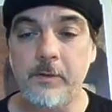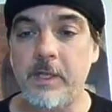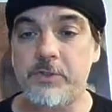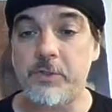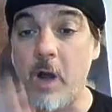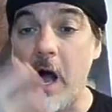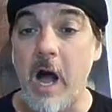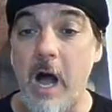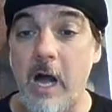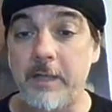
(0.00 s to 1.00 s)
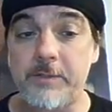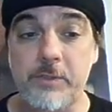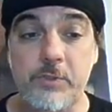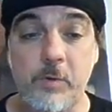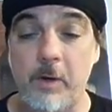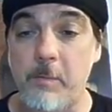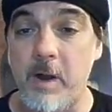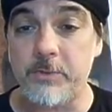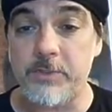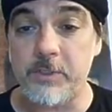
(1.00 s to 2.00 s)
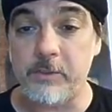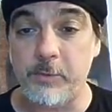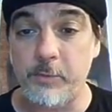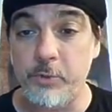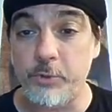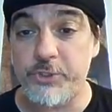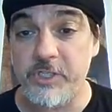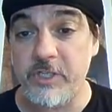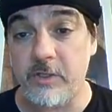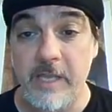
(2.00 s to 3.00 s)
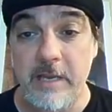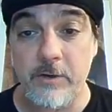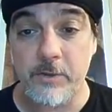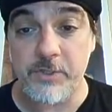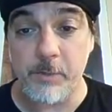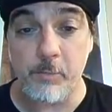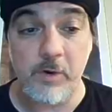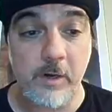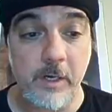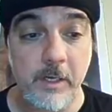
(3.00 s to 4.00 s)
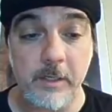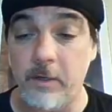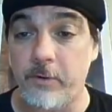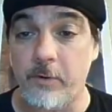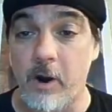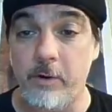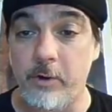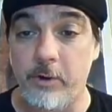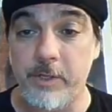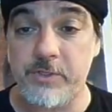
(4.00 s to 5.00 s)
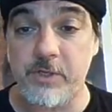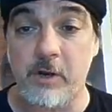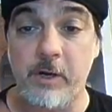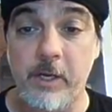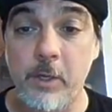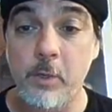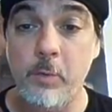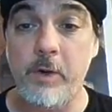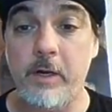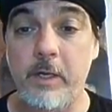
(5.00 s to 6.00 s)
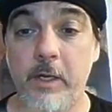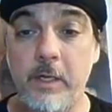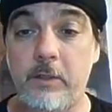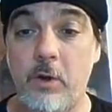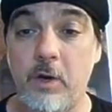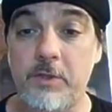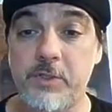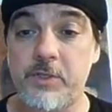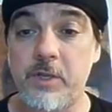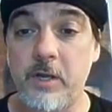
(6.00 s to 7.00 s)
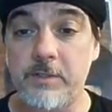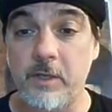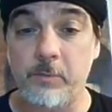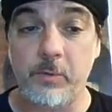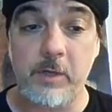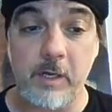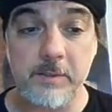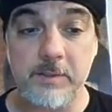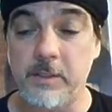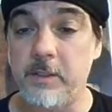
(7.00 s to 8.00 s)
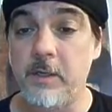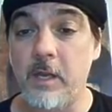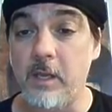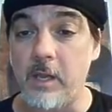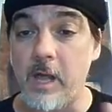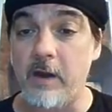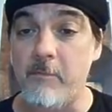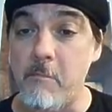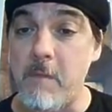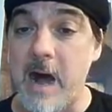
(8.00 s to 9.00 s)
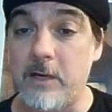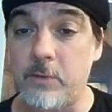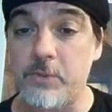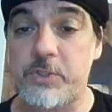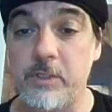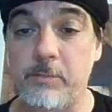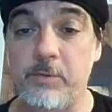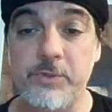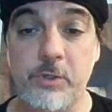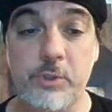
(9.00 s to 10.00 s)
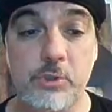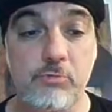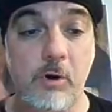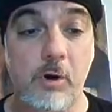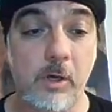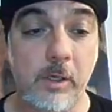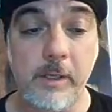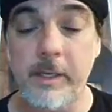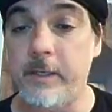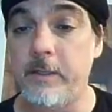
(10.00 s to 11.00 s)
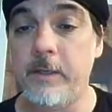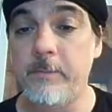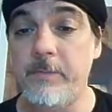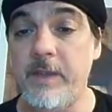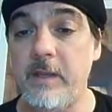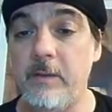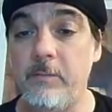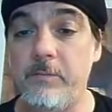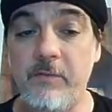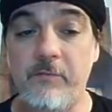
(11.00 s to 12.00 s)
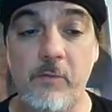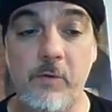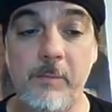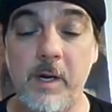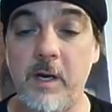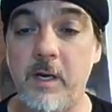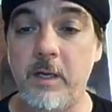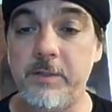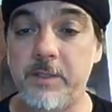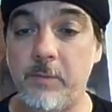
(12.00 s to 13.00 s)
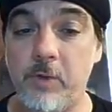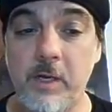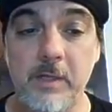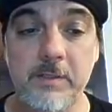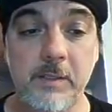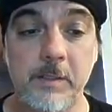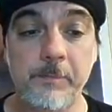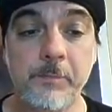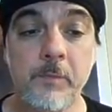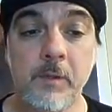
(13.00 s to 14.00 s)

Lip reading: Okay, so ah is a strong monosyllable. You'll see it later somewhere in another aria or in this aria where it causes a double consonant. A lot of monosyllables are strong and they form a double consonant.